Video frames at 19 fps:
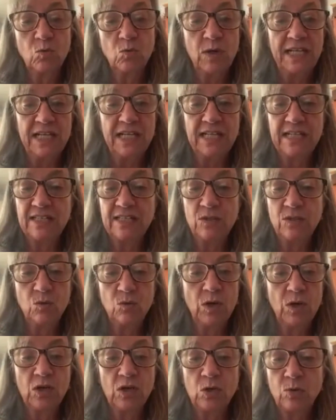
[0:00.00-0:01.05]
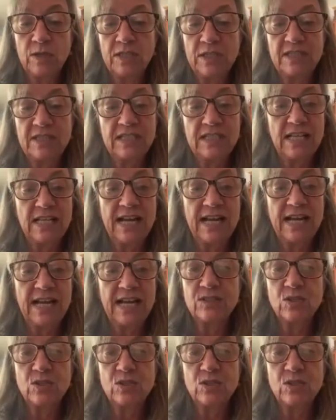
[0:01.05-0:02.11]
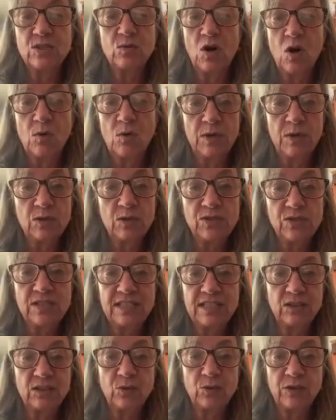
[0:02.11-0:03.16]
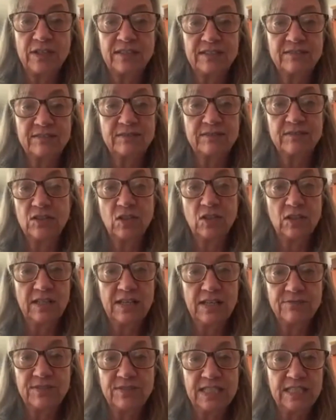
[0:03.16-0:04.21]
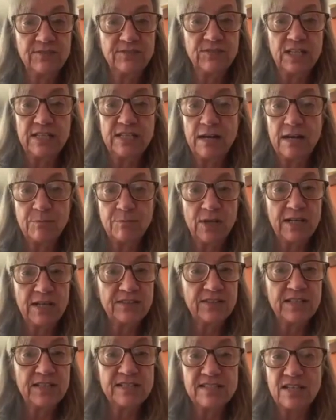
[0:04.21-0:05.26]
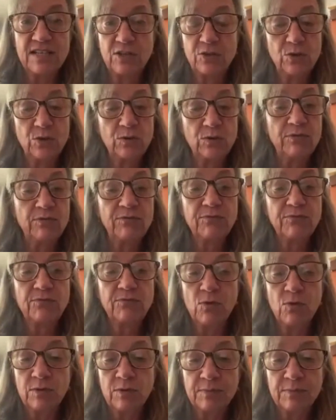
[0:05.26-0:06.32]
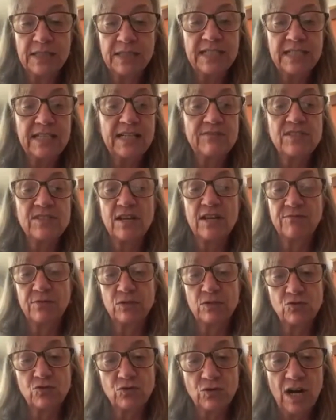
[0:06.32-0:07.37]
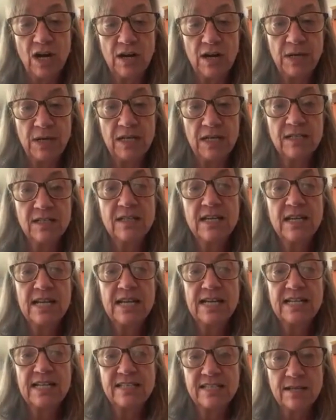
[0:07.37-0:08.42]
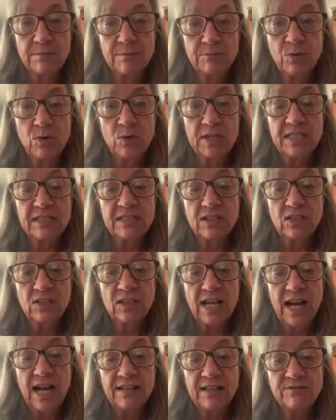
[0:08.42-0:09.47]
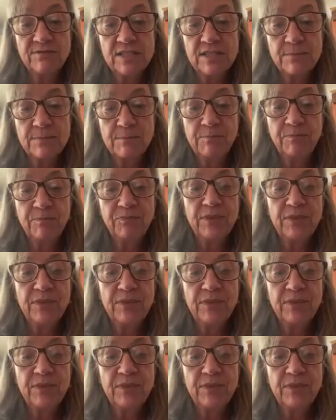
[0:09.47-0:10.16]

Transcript: We work with clients who almost, and Lauren, you'll have to give the number on this, are uniformly have suffered trauma at some point in their lives.